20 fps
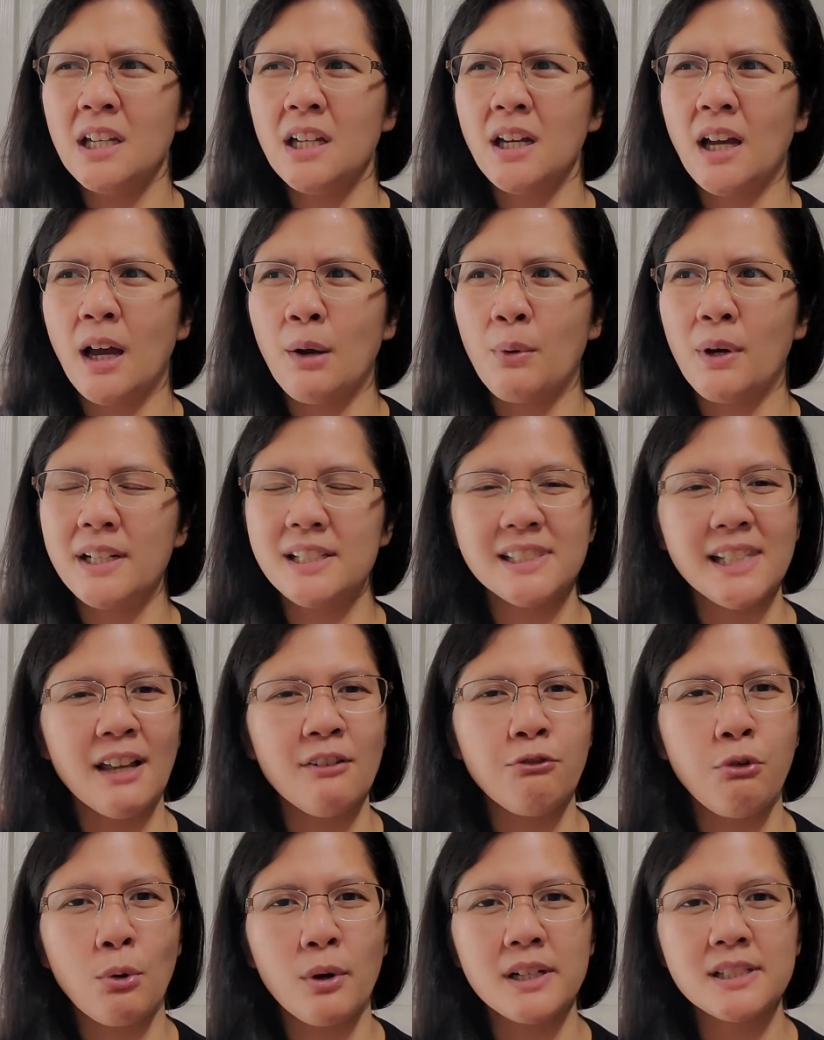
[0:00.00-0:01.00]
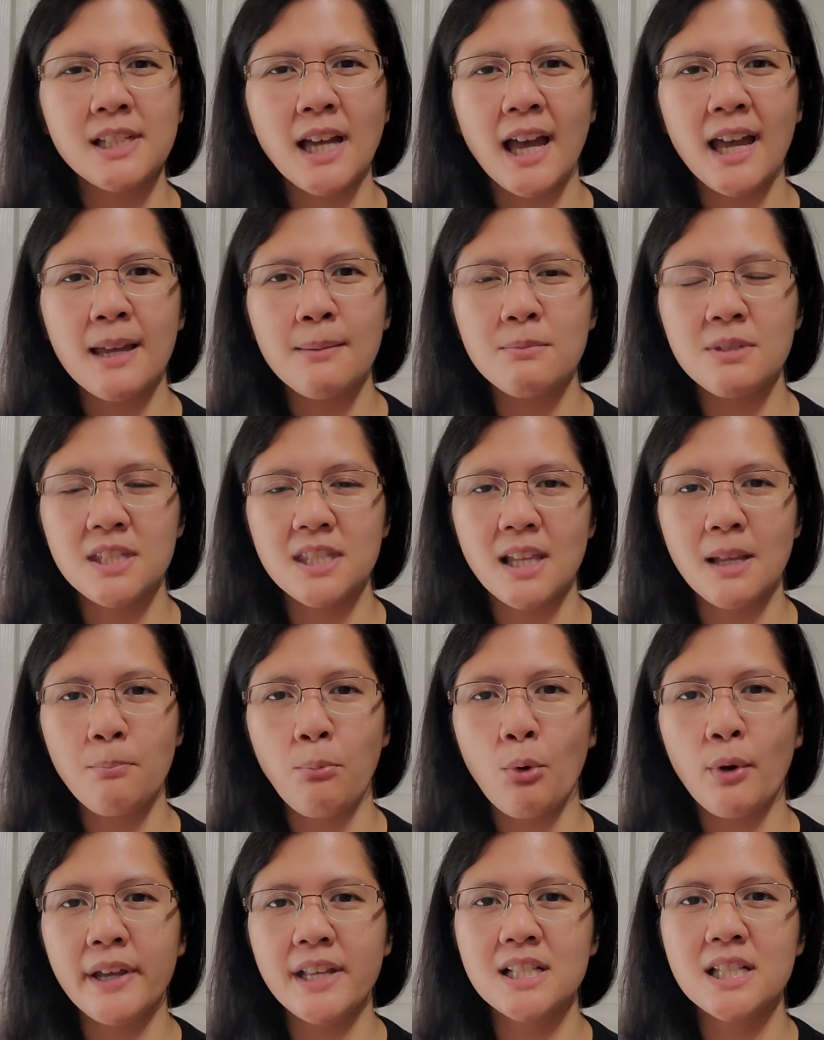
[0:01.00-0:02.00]
I want to say 4 times the
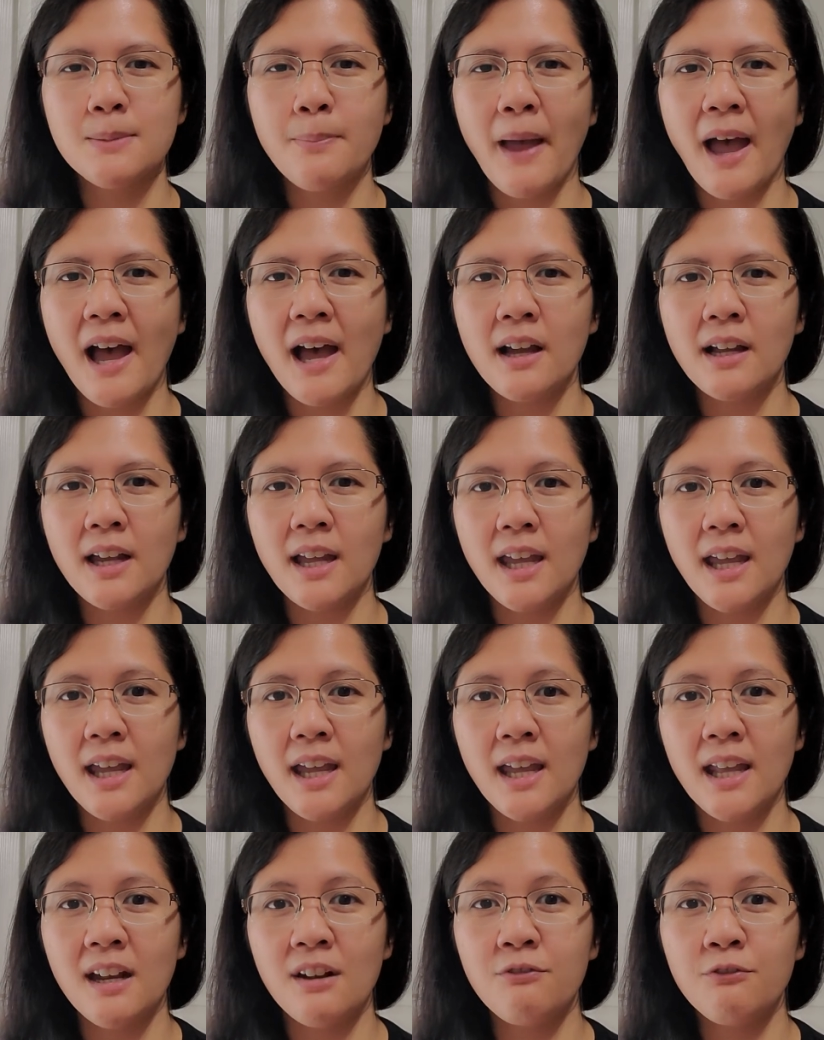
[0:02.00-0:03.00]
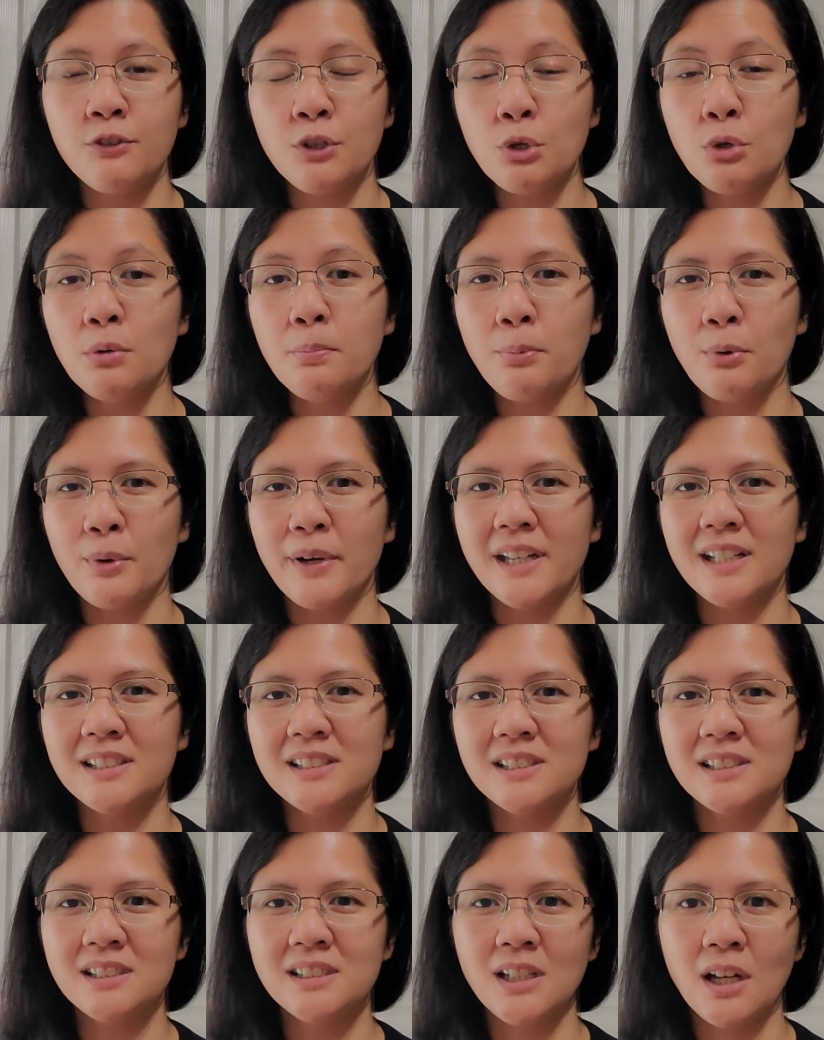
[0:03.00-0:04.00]
points back in fuel
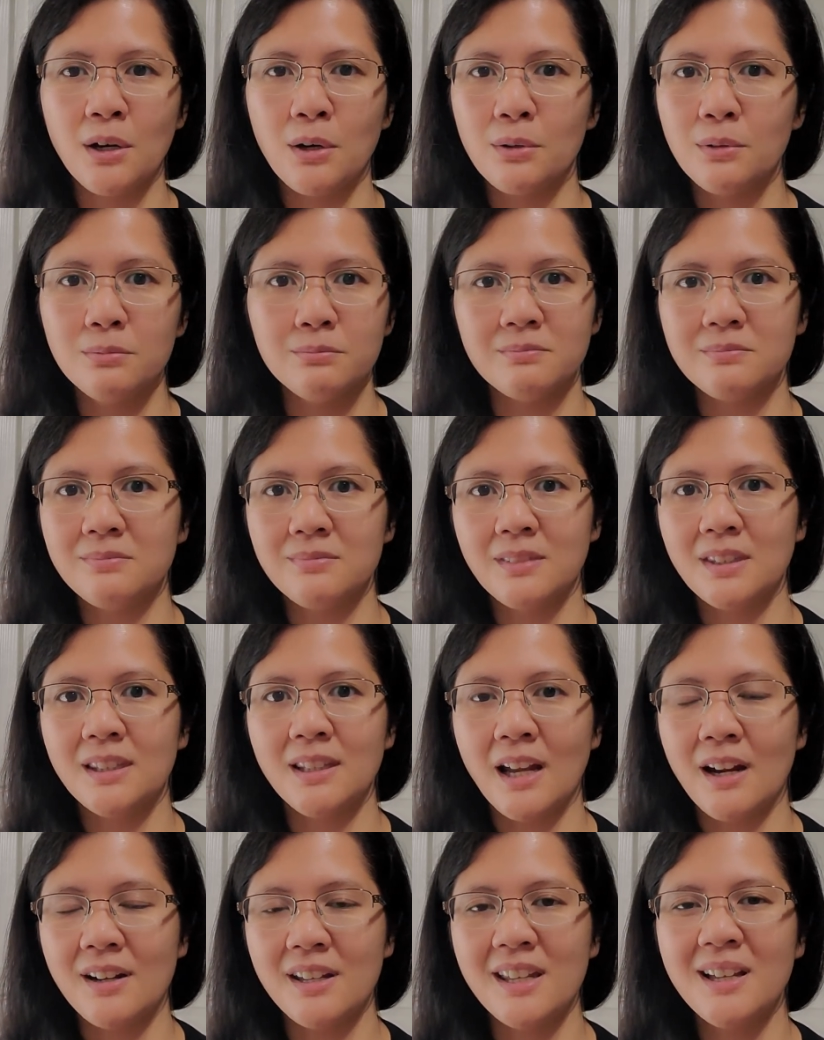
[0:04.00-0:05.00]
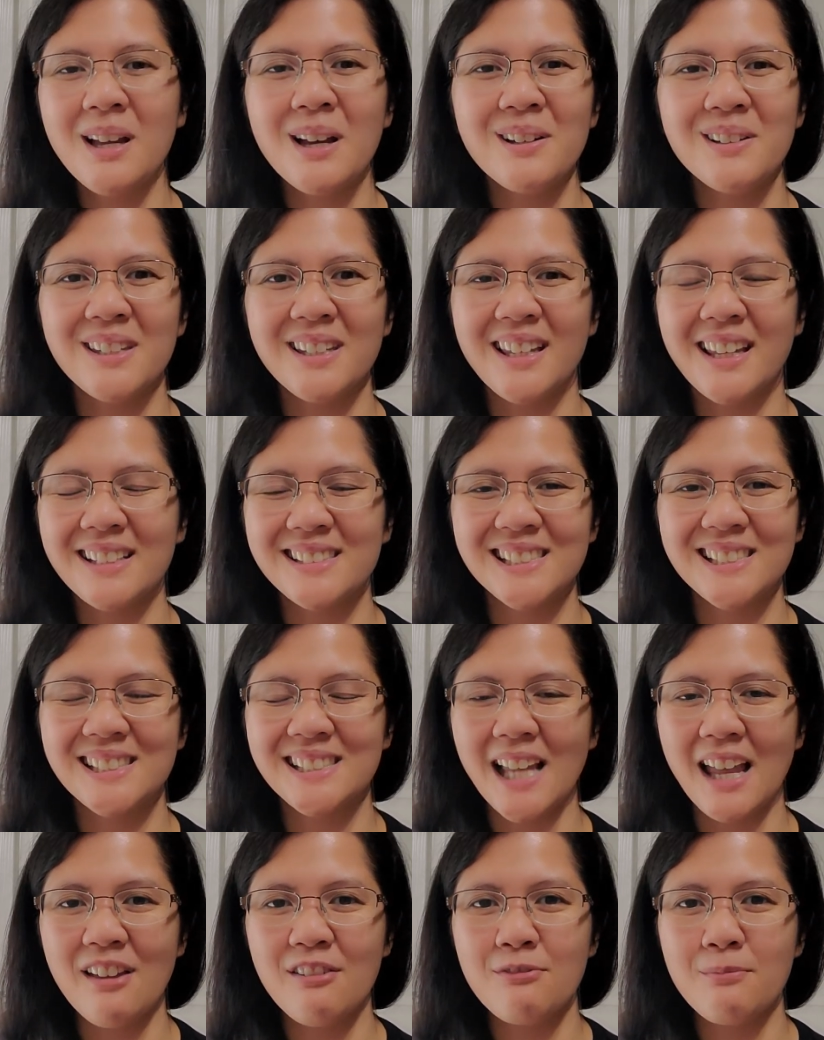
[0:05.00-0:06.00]
points. So there you go. You get to
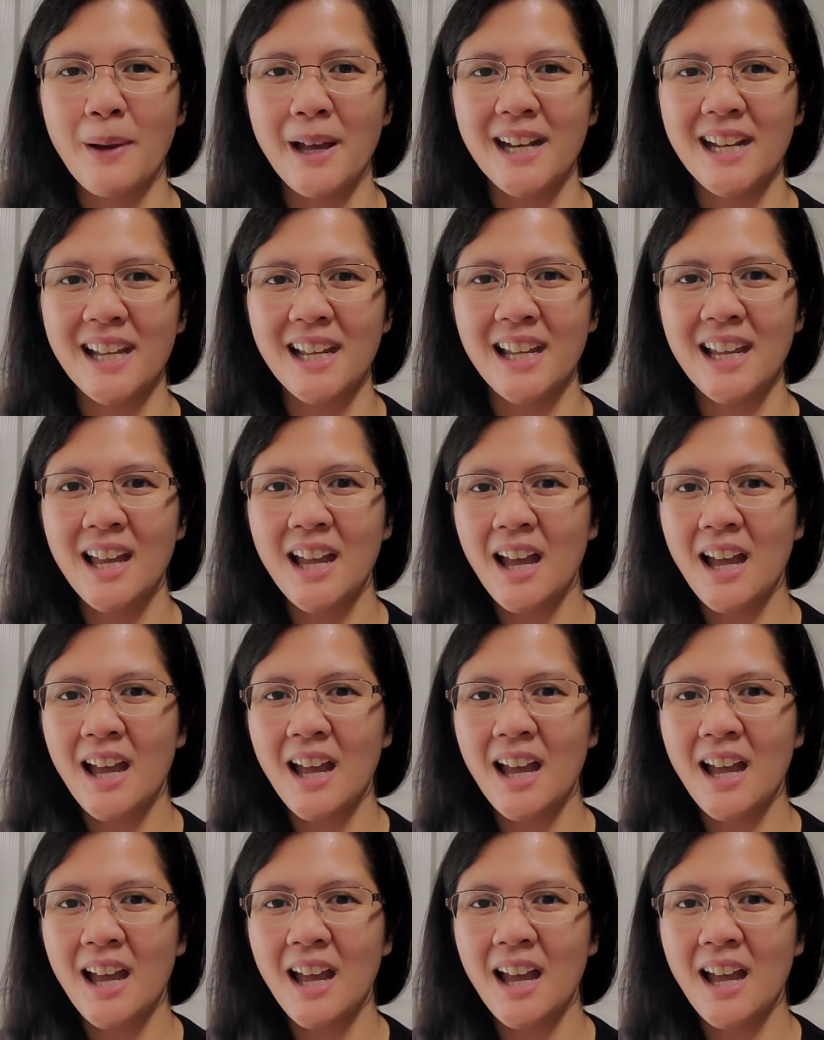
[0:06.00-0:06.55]
save money